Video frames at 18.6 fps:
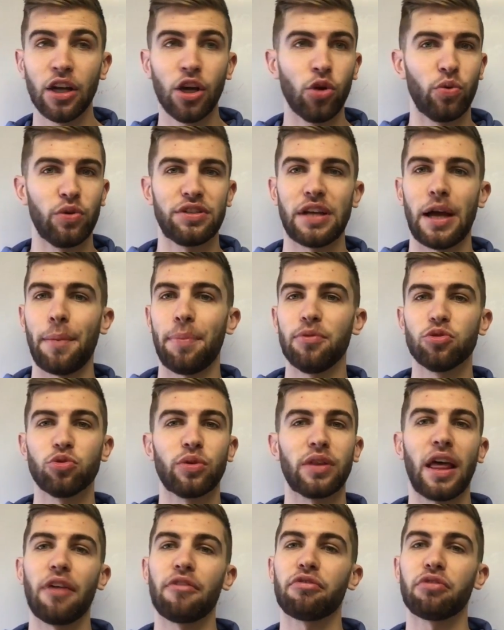which happens
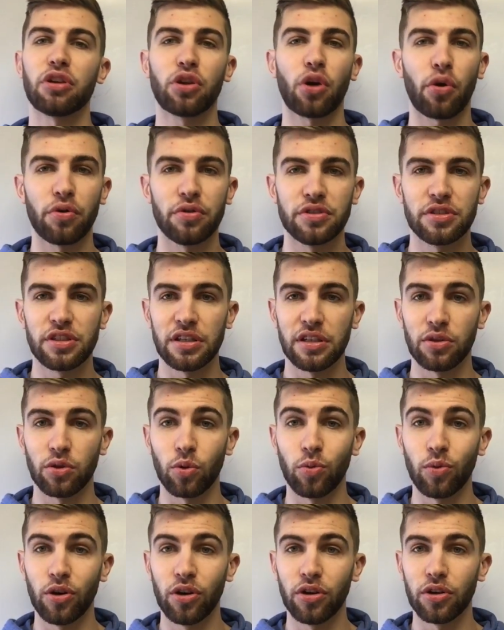with every currency in the
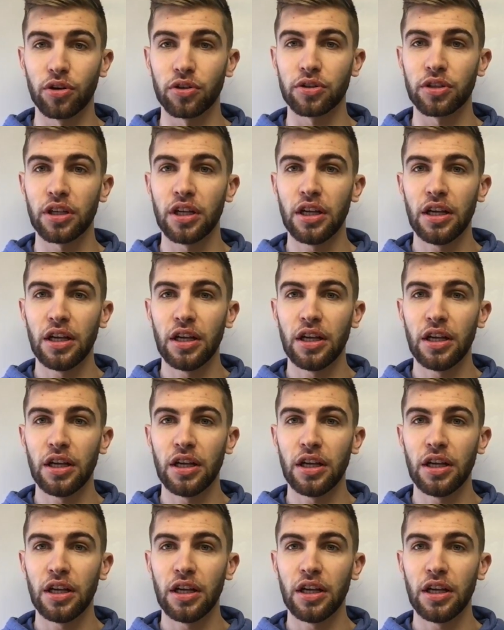world,